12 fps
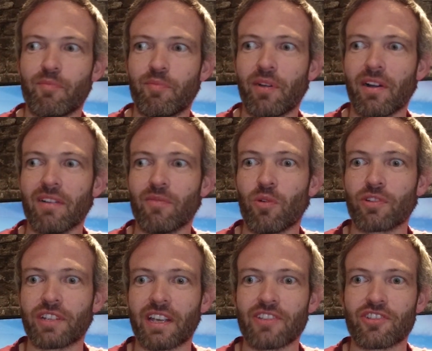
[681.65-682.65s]
but
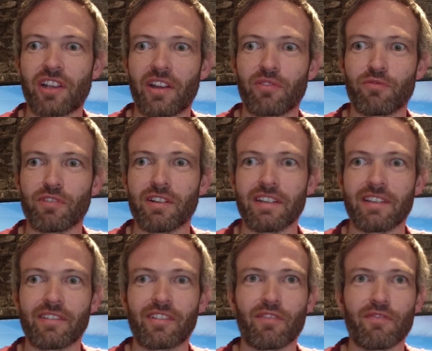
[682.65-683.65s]
watching his channel
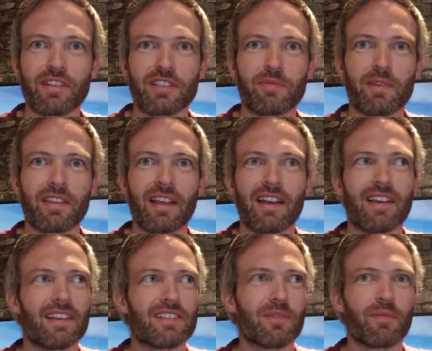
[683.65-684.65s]
really convinced me that
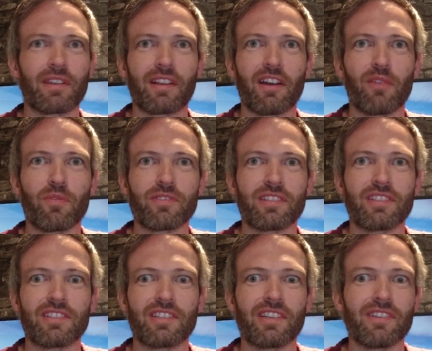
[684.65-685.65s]
it's something that I wanted
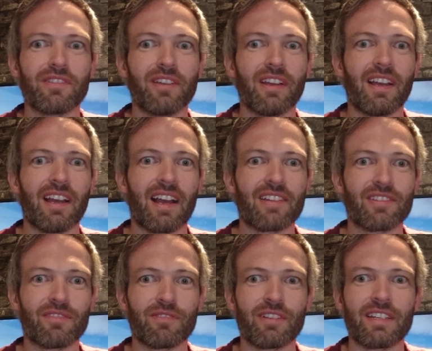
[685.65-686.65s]
to do and
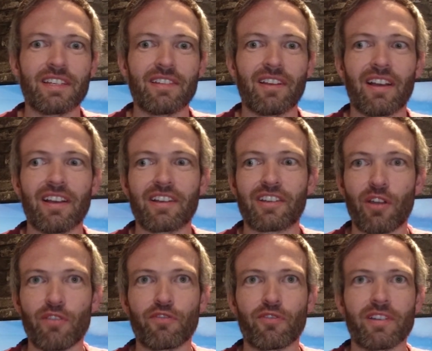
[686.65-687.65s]
to really
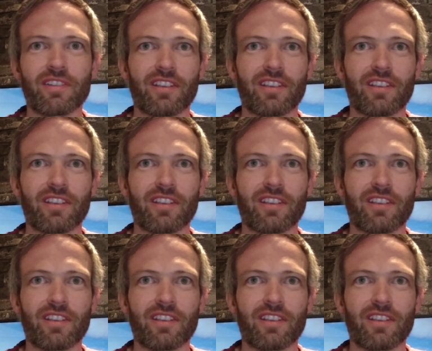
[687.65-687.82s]
go for it.